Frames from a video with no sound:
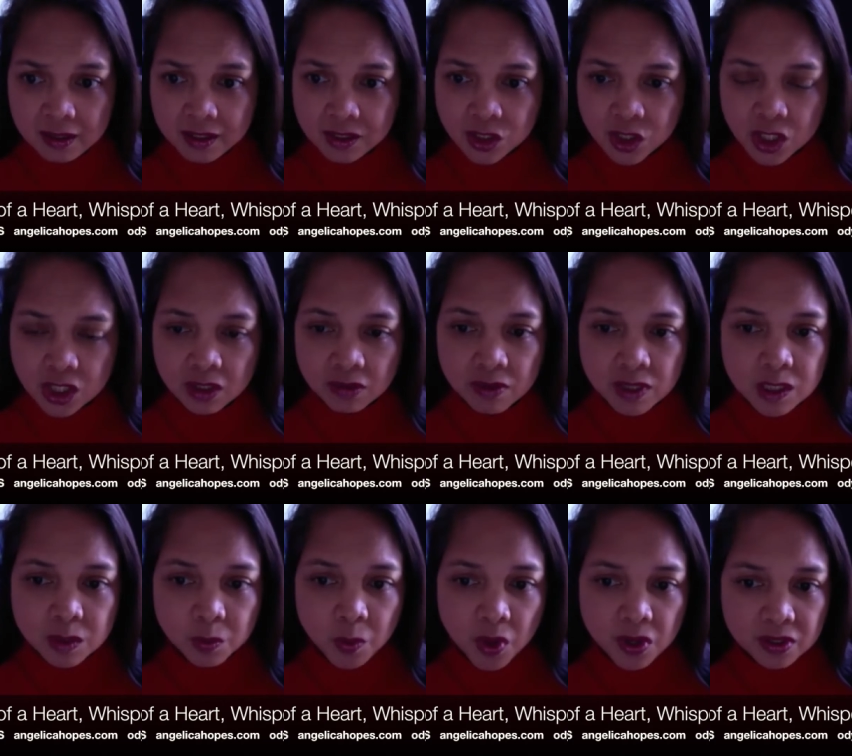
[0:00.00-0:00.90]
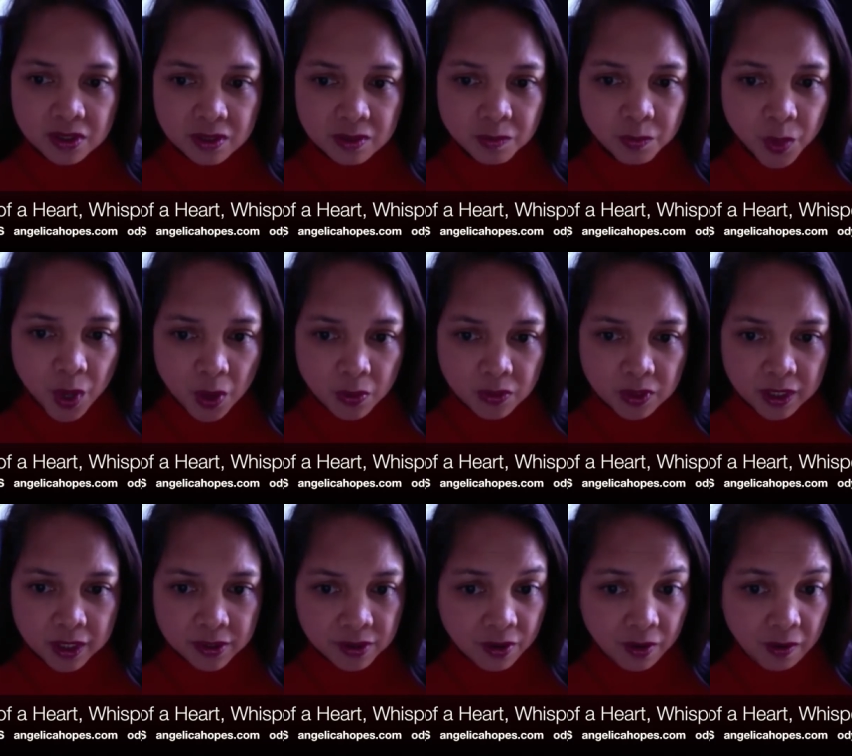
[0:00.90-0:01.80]
Gina responded
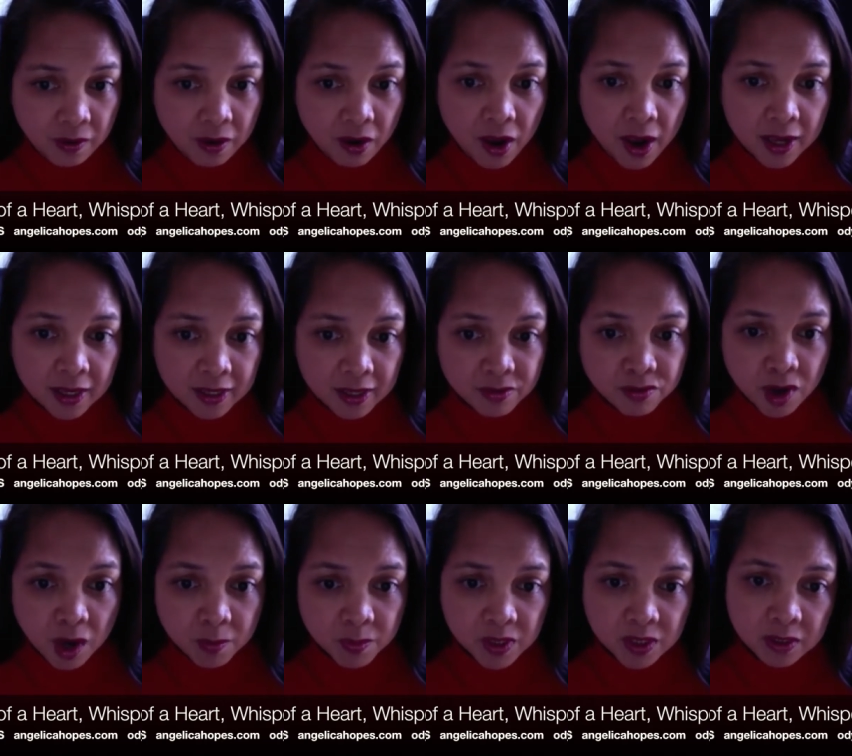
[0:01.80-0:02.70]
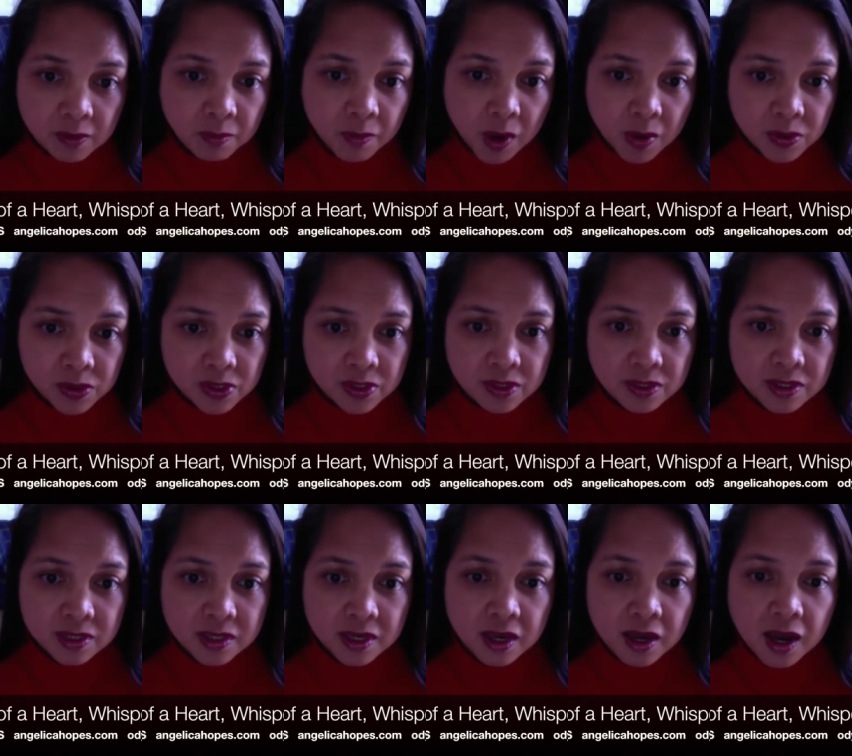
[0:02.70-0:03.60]
proudly, No, I live up in the
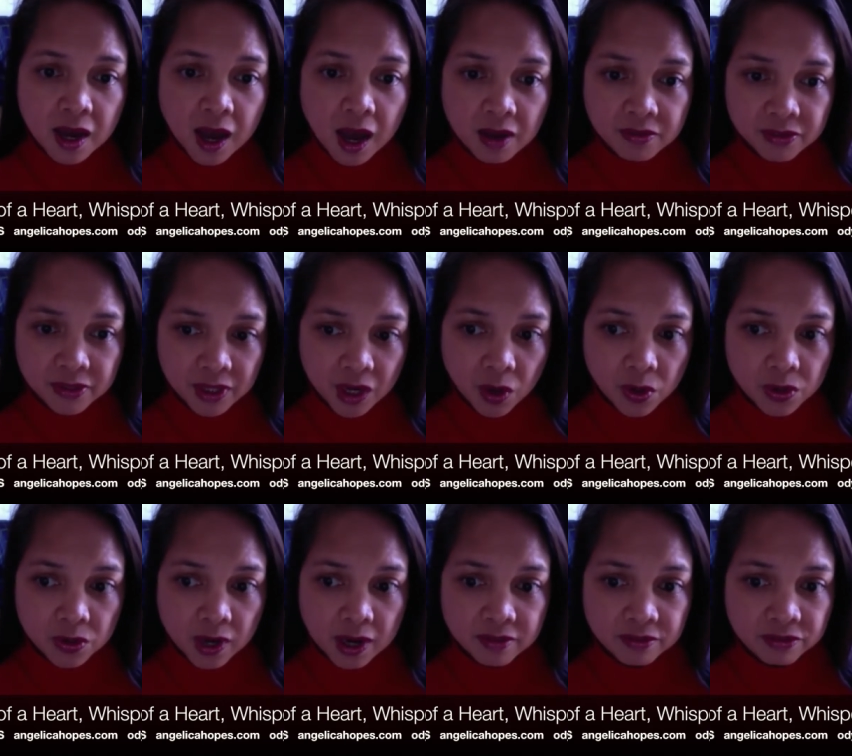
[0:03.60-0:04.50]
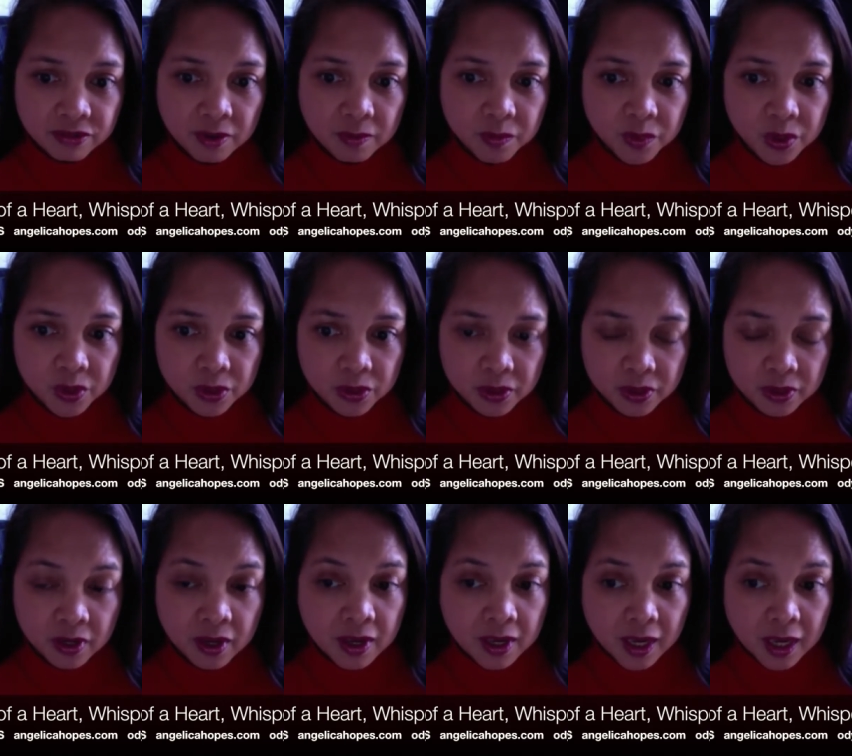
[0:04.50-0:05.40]
mountains, half an hour drive from Chur,
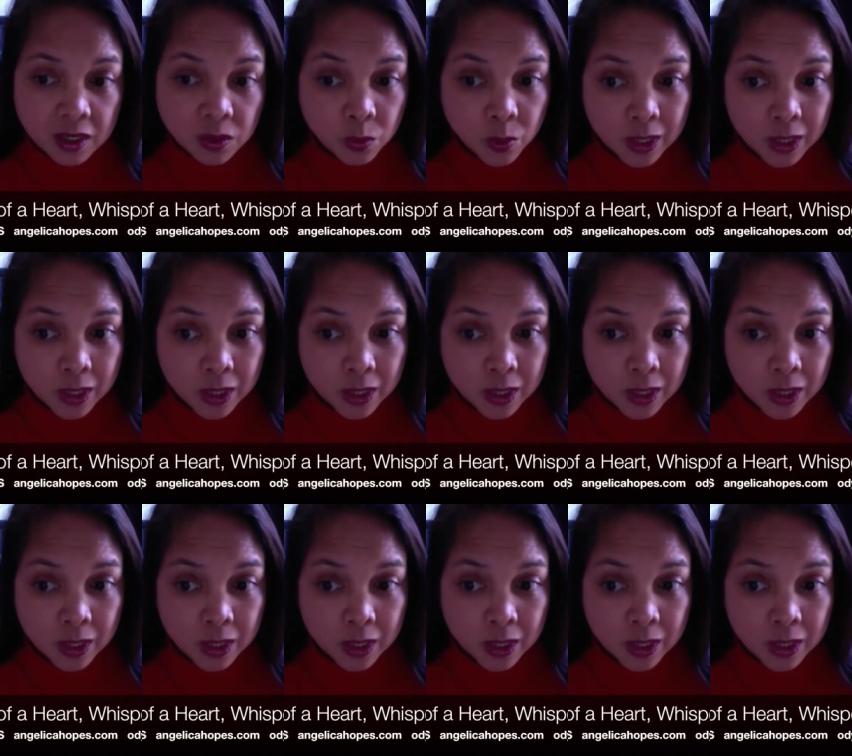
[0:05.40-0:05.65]
and